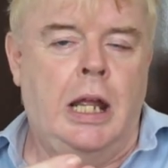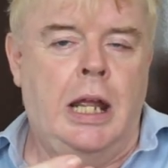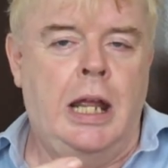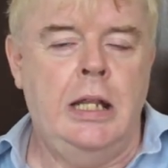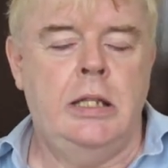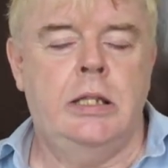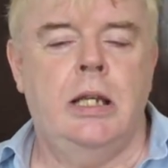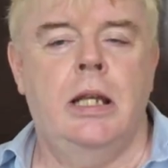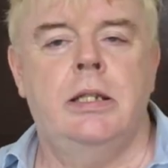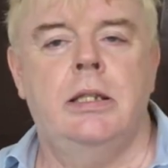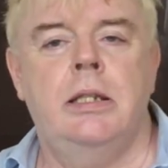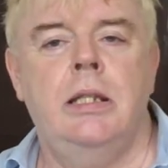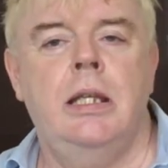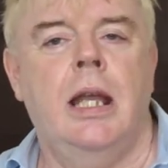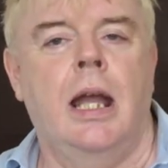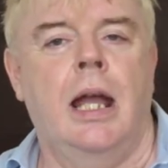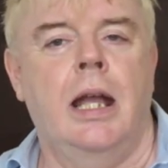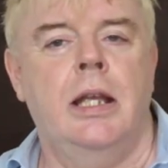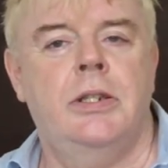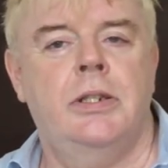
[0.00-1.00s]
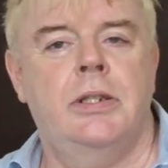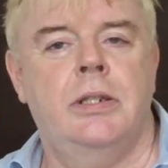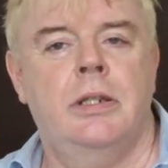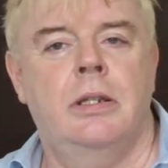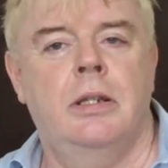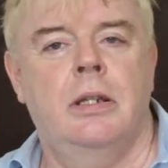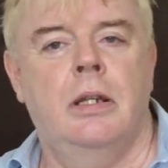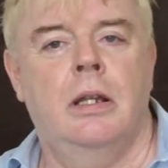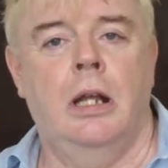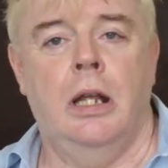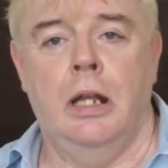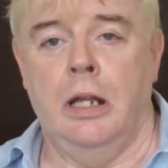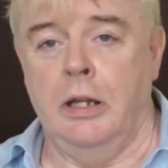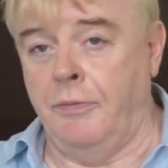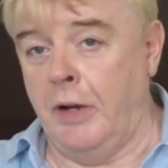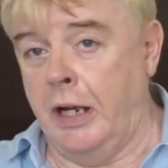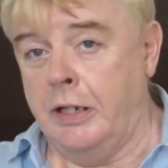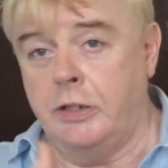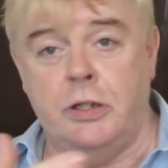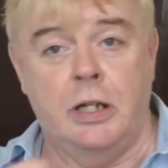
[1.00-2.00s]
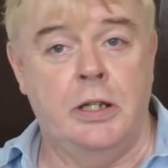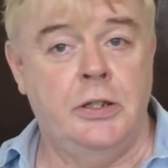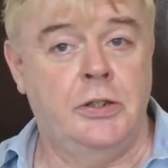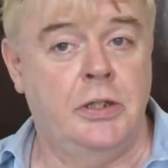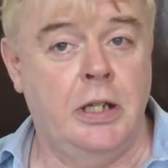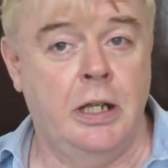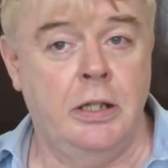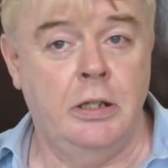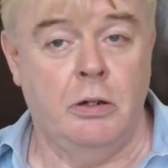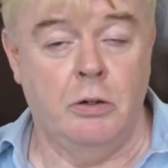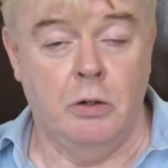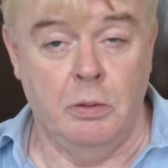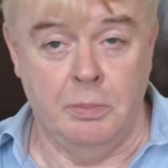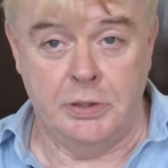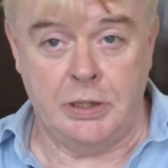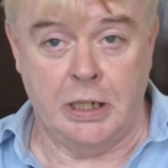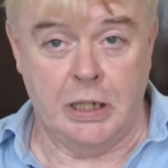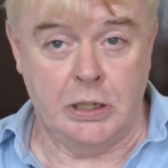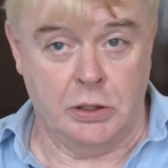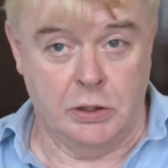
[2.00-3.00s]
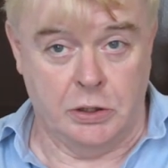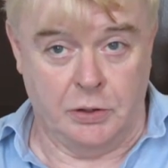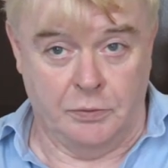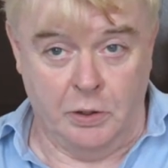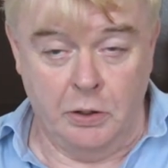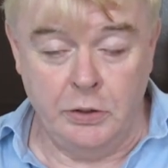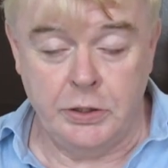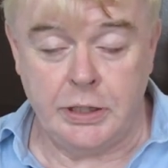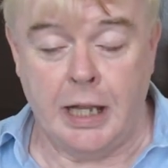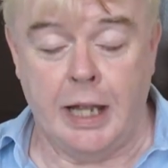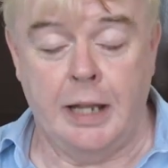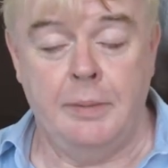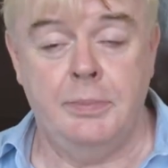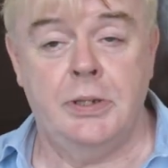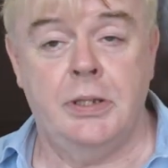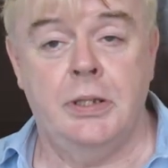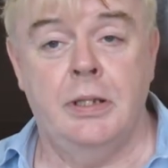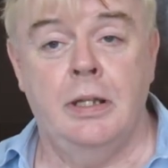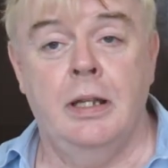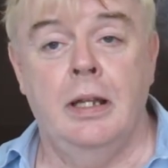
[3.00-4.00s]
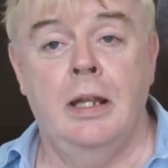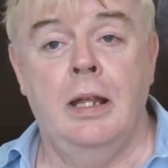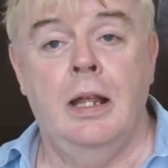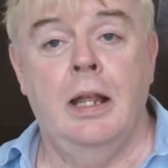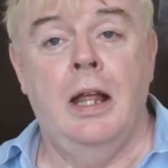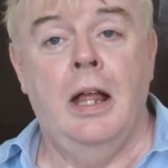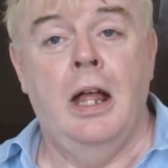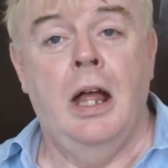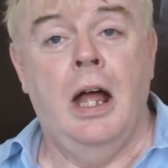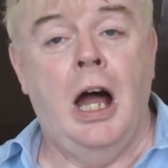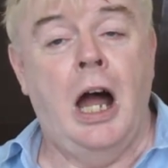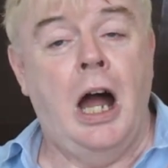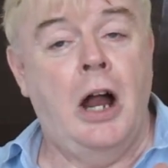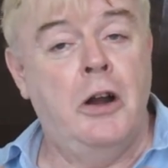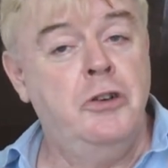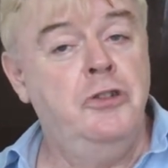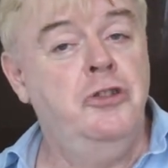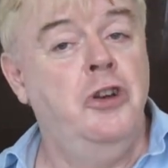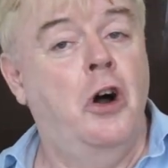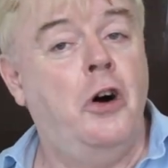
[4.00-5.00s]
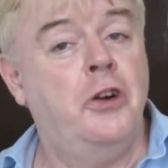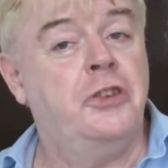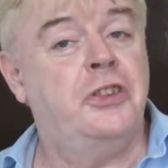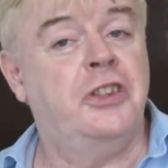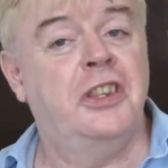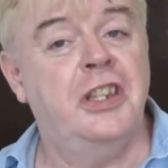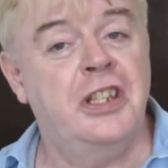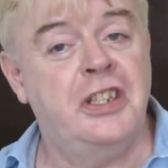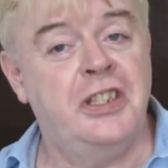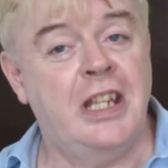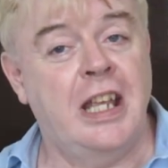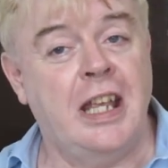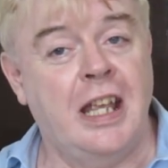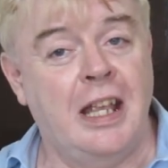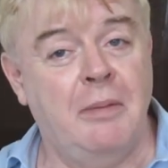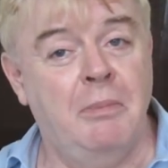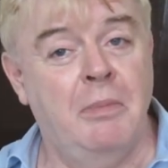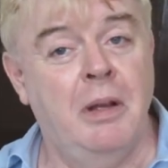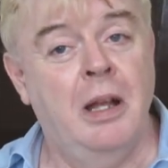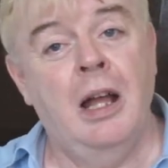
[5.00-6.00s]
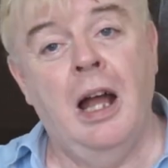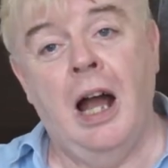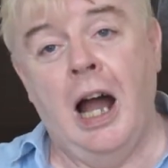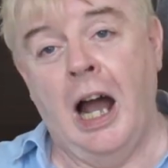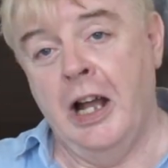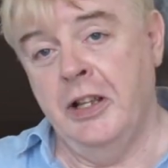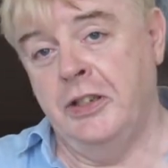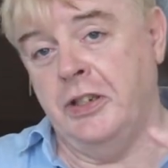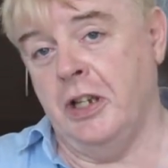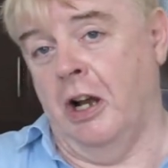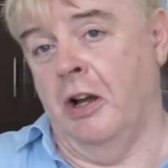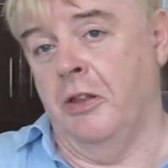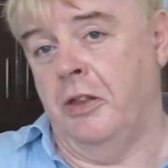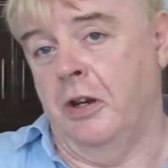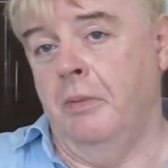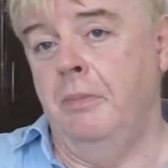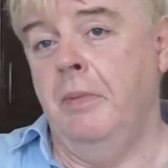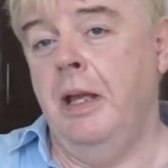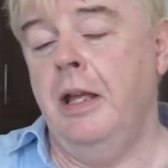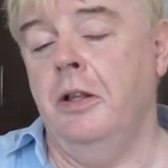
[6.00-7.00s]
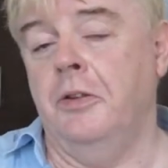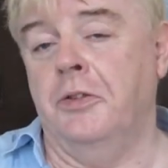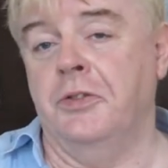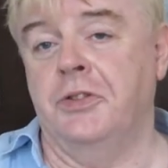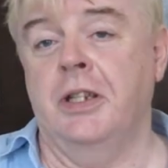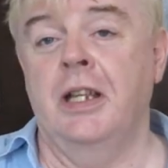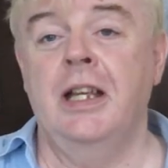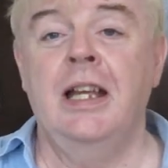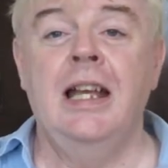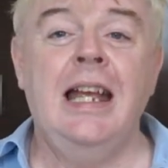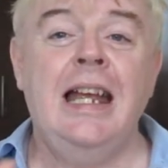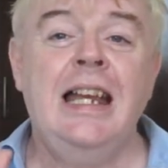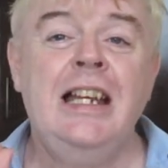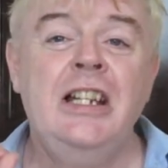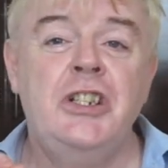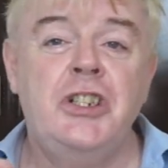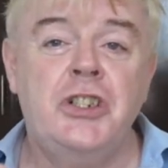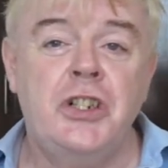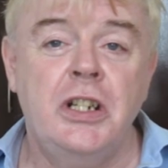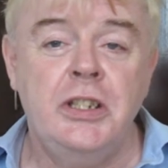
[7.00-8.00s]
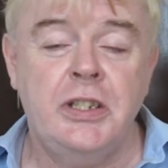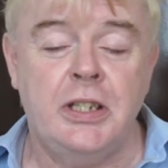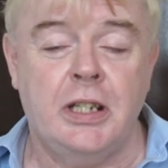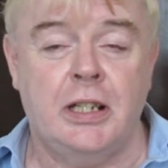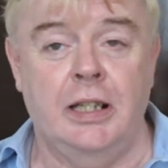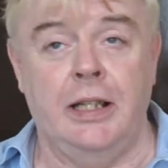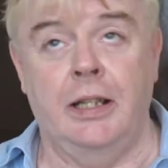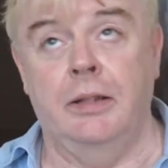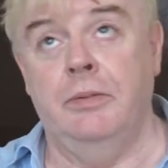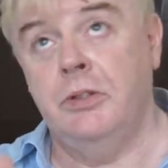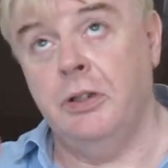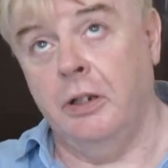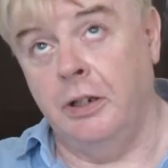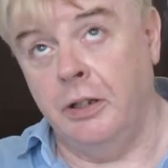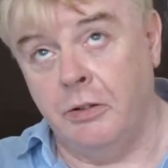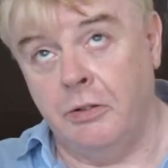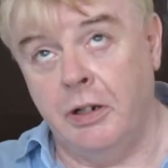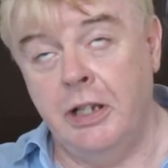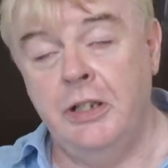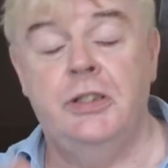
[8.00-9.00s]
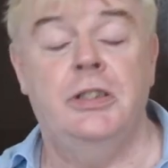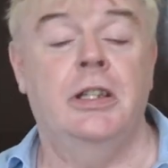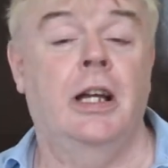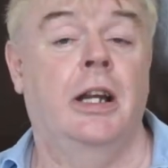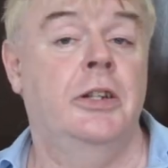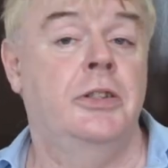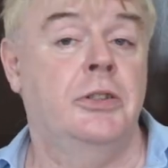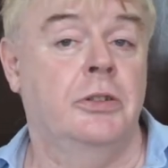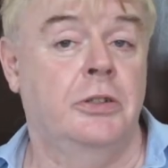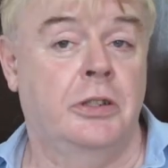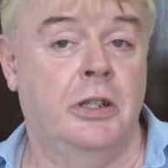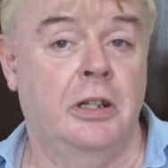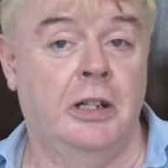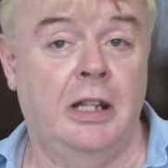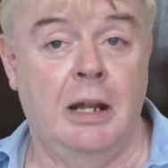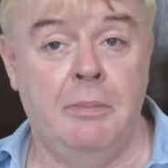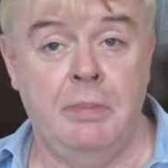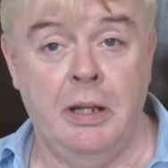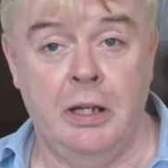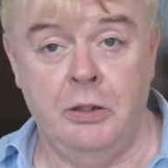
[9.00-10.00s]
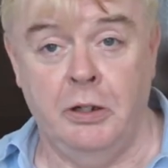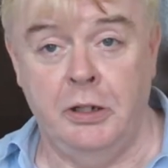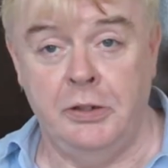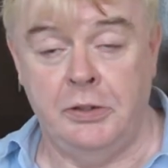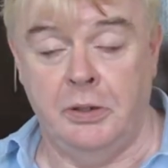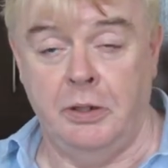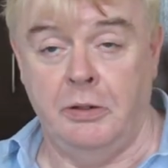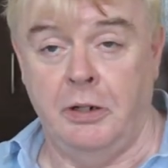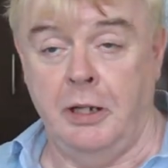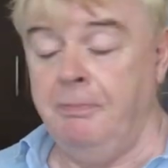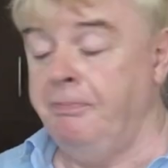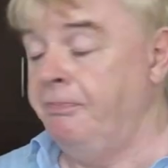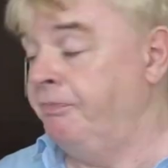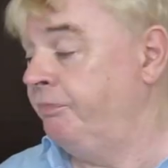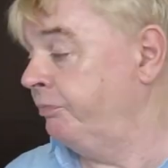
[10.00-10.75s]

HSTS, in fact transgender homosexuals of all types, are not the same as other males. Intrinsically, sorry the rain started so it's going to get a bit of noise rain.